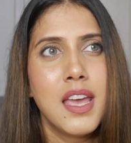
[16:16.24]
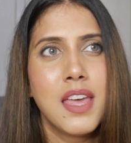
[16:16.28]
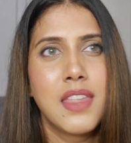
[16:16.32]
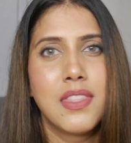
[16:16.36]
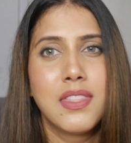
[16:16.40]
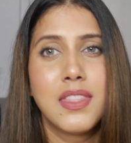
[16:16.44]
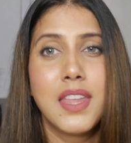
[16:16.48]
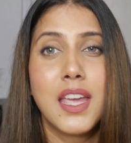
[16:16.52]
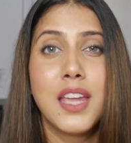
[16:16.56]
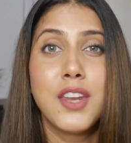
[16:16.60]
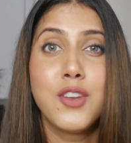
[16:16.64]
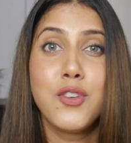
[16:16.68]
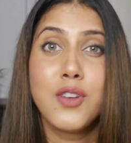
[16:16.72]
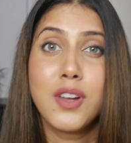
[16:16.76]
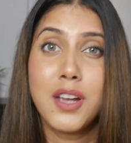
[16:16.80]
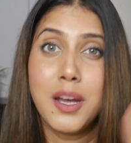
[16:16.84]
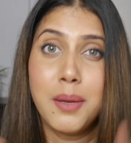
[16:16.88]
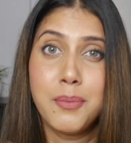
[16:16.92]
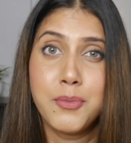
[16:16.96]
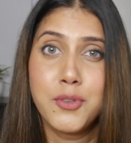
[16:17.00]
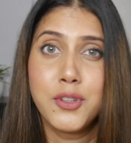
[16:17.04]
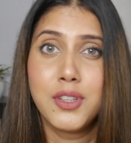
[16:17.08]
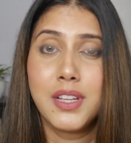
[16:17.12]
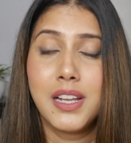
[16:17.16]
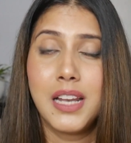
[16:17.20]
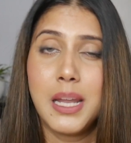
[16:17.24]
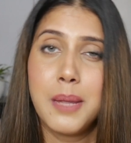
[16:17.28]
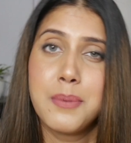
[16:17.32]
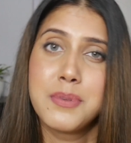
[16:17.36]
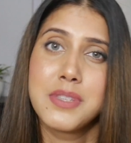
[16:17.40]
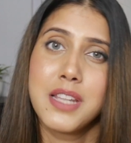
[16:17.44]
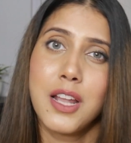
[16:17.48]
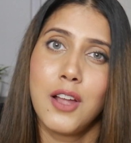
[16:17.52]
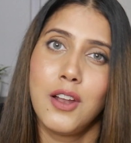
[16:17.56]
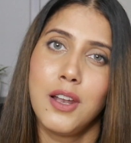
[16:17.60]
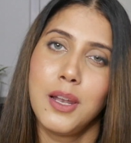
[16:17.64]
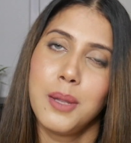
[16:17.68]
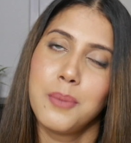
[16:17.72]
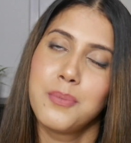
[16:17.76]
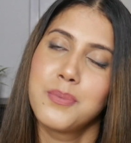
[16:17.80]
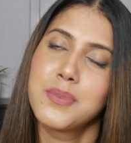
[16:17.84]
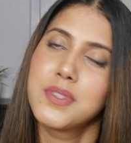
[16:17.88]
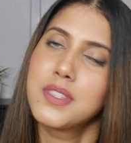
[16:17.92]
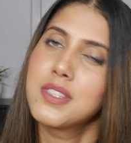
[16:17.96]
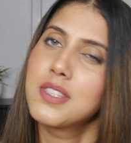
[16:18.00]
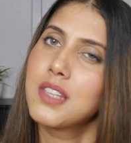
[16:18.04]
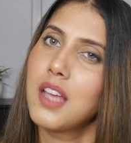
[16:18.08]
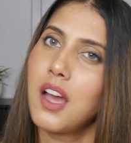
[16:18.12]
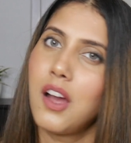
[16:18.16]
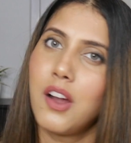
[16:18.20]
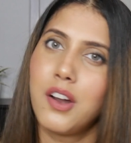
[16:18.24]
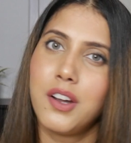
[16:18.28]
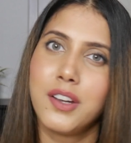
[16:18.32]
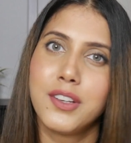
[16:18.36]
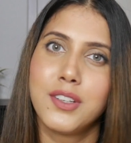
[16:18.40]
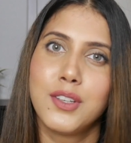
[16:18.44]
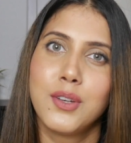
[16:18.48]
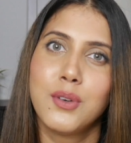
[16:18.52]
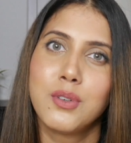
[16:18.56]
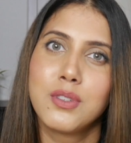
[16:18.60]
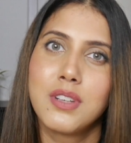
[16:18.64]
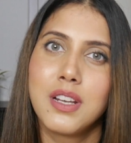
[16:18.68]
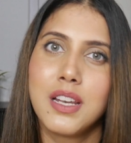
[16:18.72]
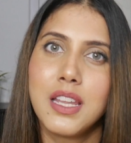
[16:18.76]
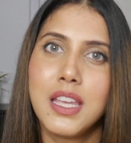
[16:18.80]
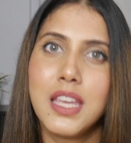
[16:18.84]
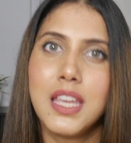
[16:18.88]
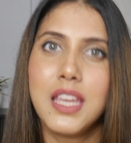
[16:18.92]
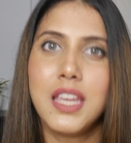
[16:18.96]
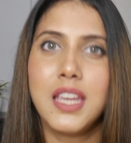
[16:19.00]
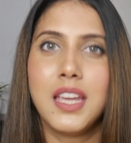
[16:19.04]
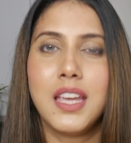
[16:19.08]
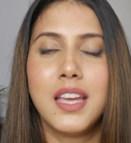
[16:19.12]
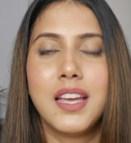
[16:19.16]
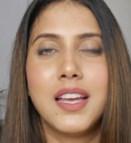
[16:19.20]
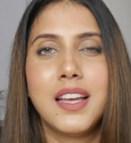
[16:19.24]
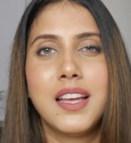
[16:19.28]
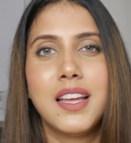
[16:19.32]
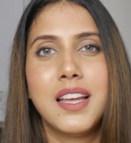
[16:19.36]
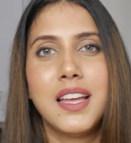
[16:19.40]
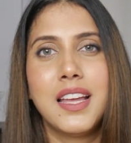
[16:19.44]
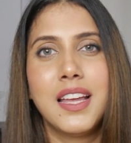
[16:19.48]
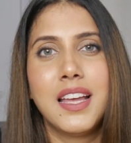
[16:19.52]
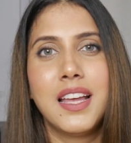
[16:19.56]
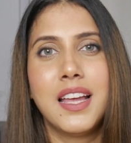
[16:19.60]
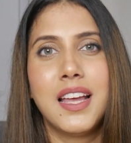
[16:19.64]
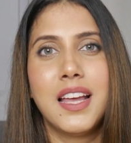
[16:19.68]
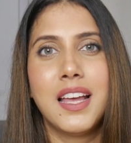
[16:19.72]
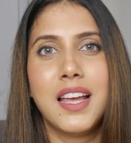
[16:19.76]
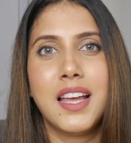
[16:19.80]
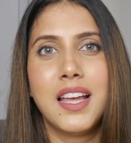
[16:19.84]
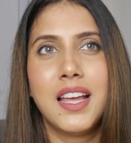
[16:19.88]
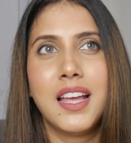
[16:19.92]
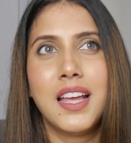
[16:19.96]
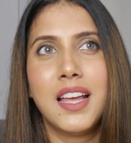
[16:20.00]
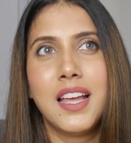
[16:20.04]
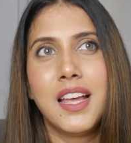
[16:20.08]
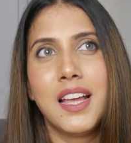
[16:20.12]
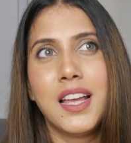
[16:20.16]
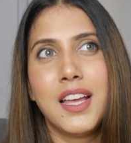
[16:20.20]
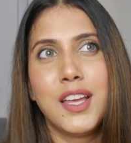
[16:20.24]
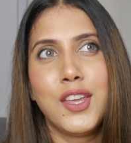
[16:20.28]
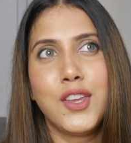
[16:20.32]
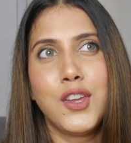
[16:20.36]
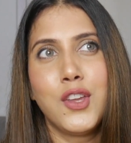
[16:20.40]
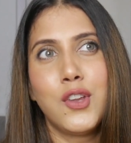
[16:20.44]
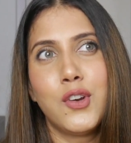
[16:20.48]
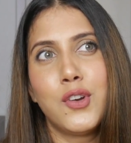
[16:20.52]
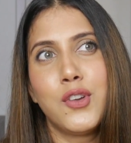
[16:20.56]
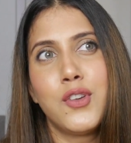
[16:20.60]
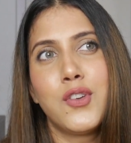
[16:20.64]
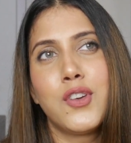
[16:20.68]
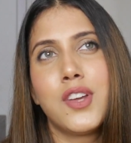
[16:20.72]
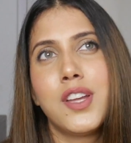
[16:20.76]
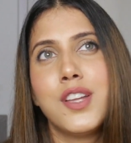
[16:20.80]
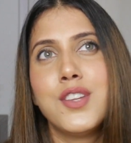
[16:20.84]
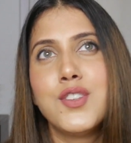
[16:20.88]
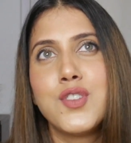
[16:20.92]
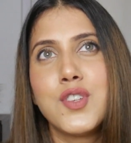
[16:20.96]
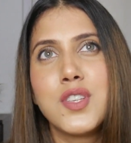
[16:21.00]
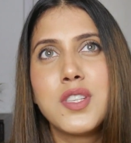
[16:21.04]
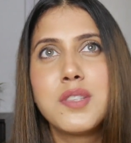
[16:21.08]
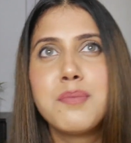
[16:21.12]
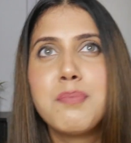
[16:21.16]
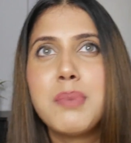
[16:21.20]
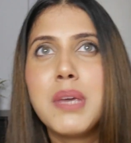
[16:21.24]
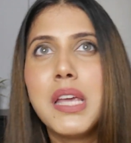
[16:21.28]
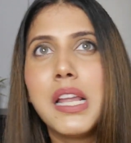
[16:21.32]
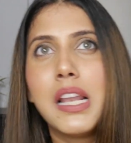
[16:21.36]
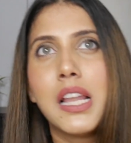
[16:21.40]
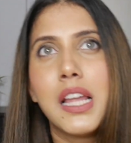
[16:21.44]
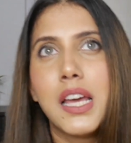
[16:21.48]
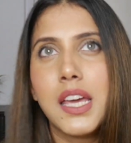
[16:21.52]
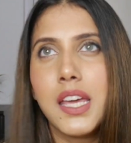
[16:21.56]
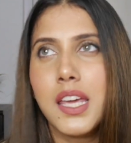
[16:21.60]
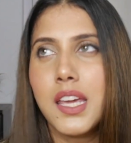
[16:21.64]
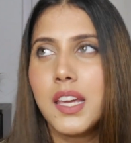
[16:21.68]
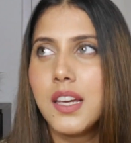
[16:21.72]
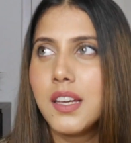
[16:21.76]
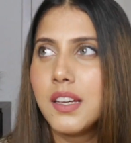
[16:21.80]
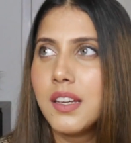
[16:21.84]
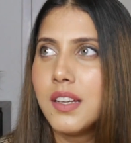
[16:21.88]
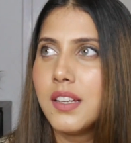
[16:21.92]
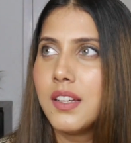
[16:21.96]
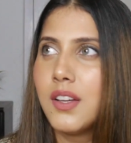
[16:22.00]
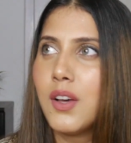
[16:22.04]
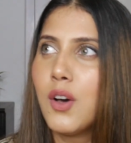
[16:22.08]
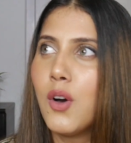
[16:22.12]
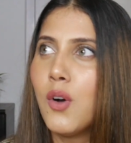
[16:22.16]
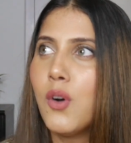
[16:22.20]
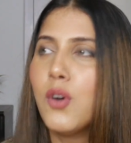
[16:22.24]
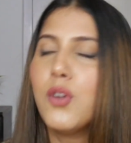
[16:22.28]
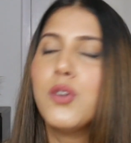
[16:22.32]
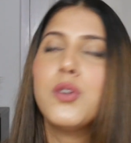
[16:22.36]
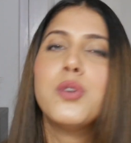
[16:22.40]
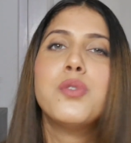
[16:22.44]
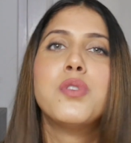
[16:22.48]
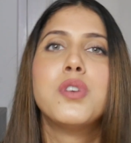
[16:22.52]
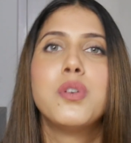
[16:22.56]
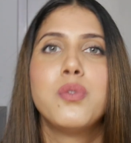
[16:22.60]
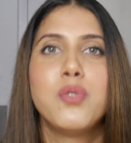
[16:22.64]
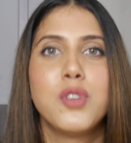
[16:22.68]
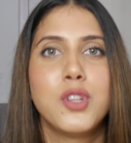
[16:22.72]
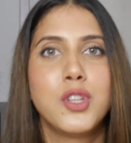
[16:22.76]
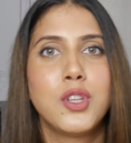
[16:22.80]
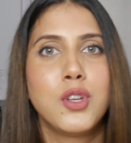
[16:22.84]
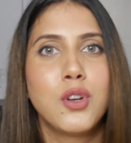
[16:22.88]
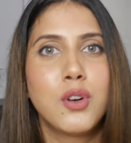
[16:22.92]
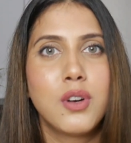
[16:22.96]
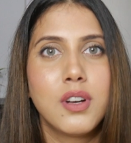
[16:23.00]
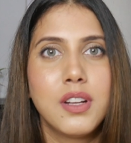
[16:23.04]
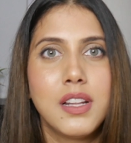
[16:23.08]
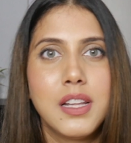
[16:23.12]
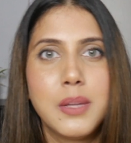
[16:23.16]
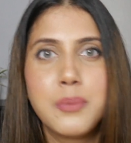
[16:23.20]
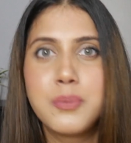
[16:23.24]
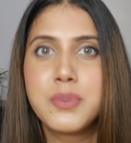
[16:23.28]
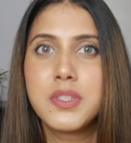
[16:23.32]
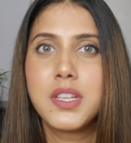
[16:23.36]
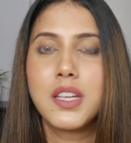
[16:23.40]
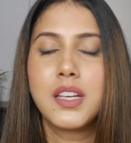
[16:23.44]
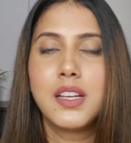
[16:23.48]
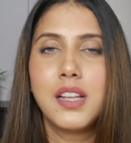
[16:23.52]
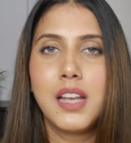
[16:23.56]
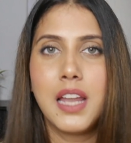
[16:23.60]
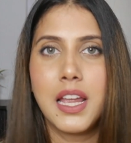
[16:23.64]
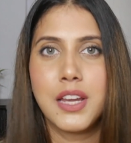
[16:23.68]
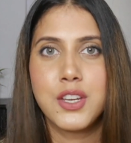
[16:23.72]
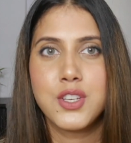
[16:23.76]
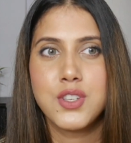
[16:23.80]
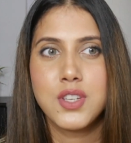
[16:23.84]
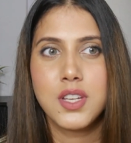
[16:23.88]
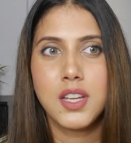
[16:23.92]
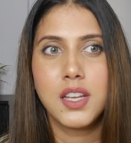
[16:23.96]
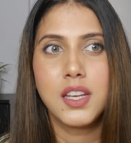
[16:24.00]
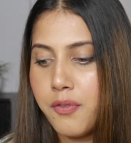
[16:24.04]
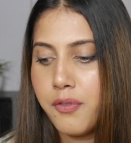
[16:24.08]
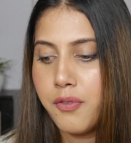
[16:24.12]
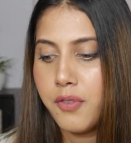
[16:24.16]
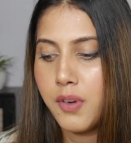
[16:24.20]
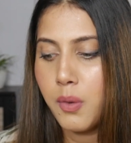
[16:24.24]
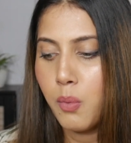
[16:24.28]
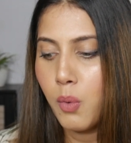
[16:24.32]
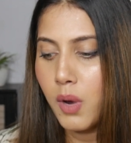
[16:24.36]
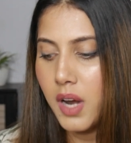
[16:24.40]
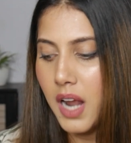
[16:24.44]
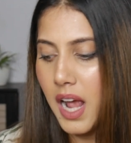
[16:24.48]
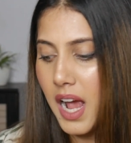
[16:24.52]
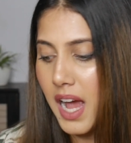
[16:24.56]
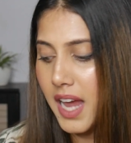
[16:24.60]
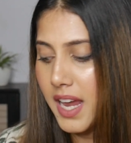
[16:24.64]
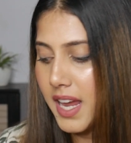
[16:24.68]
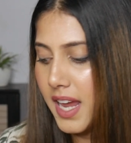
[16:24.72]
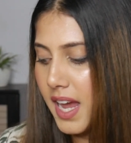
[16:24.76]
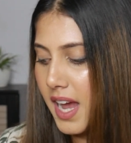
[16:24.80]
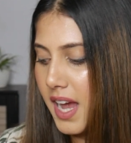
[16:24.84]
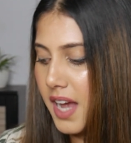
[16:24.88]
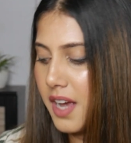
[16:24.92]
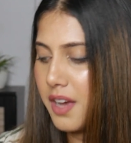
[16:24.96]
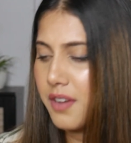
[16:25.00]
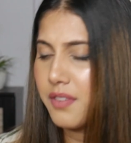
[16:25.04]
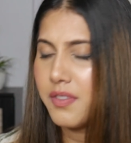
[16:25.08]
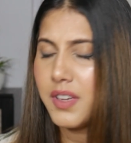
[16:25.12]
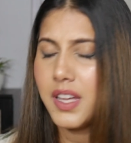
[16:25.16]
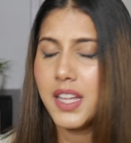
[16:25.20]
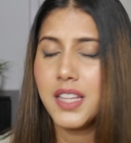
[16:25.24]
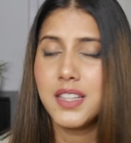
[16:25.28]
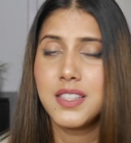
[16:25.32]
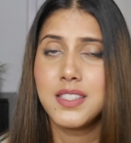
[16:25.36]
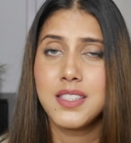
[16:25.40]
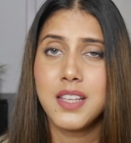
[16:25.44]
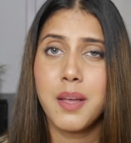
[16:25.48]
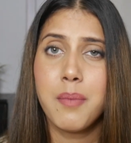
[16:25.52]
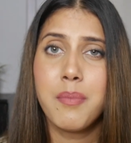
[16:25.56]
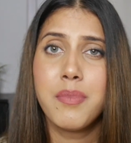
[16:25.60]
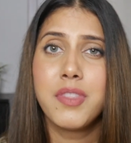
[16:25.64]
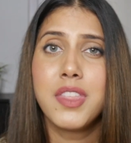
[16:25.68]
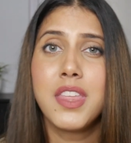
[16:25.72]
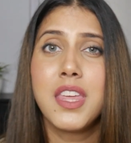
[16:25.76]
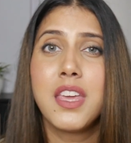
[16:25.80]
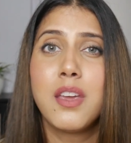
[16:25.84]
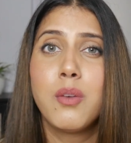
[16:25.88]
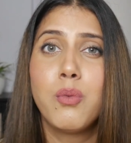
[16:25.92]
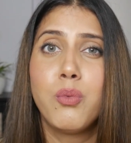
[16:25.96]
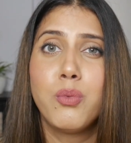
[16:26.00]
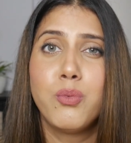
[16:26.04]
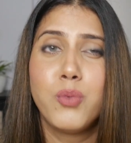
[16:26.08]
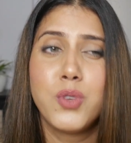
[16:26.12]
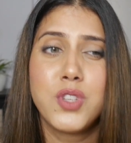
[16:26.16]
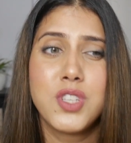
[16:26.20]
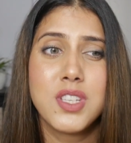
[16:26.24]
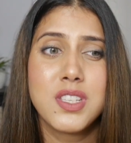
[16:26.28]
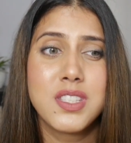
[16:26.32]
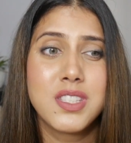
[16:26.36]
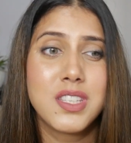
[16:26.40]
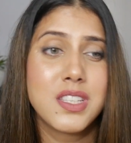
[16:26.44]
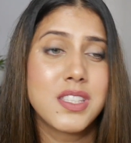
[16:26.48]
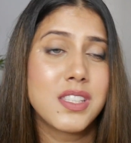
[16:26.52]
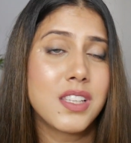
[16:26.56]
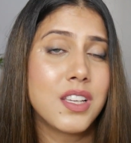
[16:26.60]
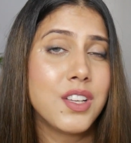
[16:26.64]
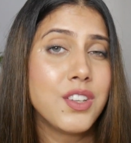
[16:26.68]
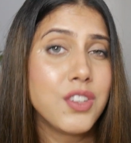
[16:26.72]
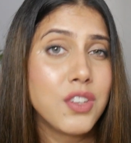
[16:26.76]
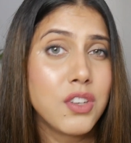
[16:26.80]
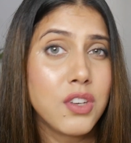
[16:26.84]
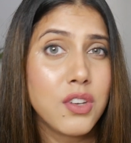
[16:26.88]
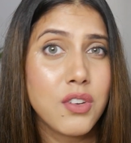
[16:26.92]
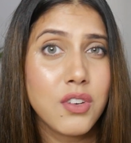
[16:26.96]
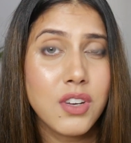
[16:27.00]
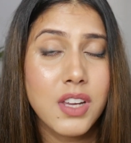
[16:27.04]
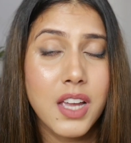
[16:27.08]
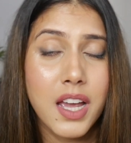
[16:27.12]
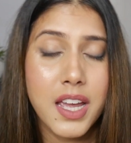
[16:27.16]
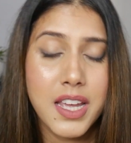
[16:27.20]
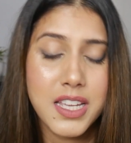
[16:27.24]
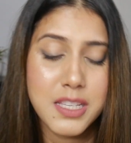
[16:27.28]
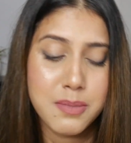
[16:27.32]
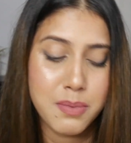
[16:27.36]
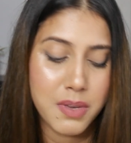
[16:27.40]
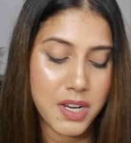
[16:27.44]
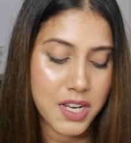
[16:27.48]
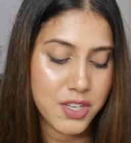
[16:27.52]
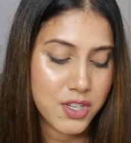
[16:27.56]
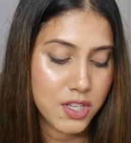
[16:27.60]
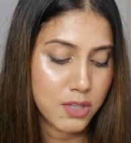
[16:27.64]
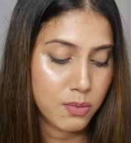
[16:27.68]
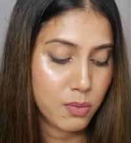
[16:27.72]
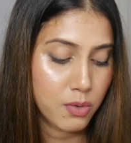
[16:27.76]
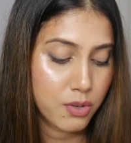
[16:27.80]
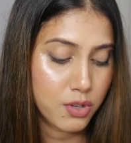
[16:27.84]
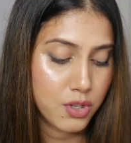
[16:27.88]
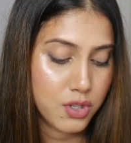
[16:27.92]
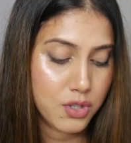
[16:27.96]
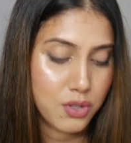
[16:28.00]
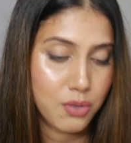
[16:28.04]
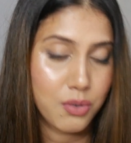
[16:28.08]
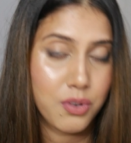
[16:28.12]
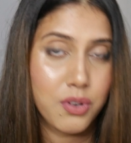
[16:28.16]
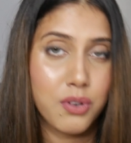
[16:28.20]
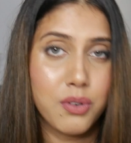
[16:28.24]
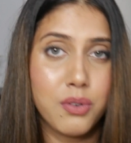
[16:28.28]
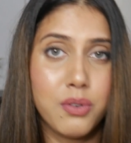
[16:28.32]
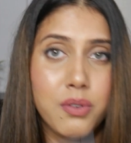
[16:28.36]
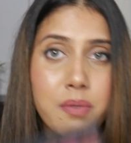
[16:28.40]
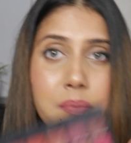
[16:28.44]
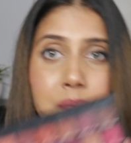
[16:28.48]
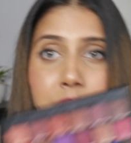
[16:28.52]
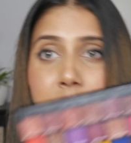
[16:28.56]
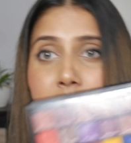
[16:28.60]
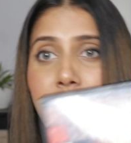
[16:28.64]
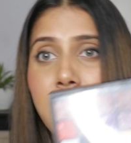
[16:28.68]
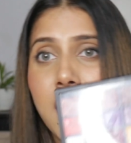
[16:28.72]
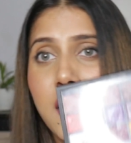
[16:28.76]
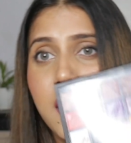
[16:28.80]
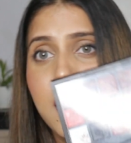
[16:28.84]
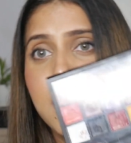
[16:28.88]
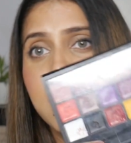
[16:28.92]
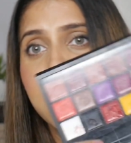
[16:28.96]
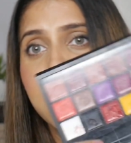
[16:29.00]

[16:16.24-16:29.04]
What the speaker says: Then you come to the lips. Now lips are totally, you can just be like all over with your lipstick collection. For what I have, and something which is discontinued, guys, but I just want to show you, is